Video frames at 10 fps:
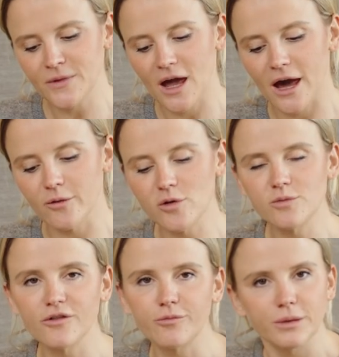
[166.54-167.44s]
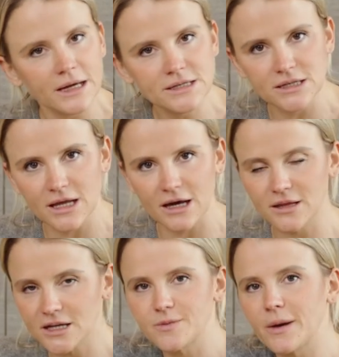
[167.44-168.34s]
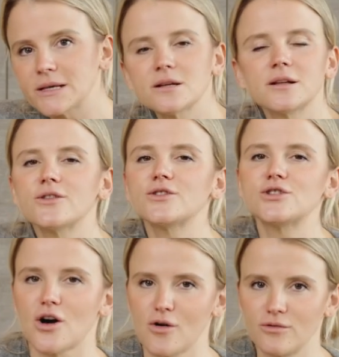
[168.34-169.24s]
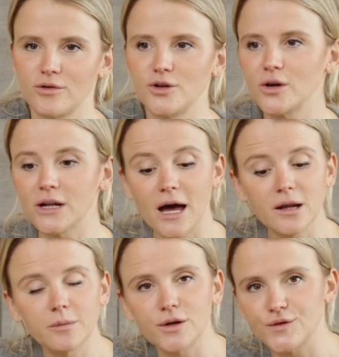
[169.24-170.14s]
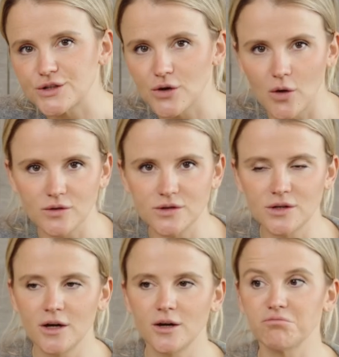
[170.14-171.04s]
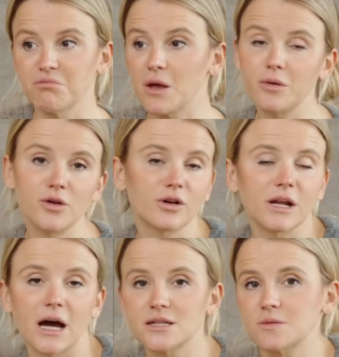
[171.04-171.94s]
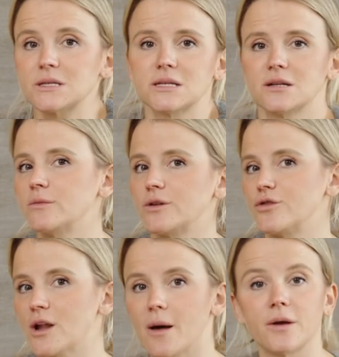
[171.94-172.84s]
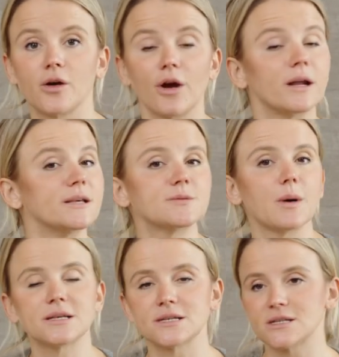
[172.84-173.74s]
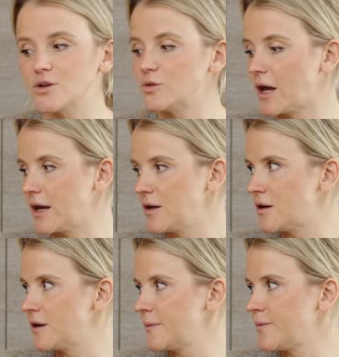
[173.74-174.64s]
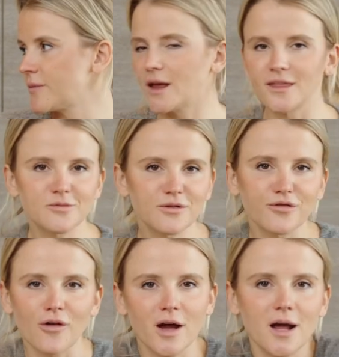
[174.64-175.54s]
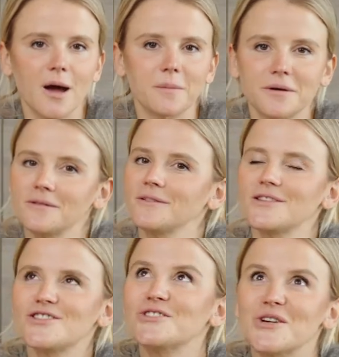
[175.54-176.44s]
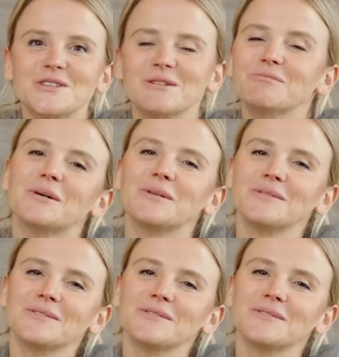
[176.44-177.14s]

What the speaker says: And when we've blended that, that's basically the dough. You could add a bit of salt. Maybe you can add some cinnamon or nutmeg or any spices that you like. And then we fry it up. So simple.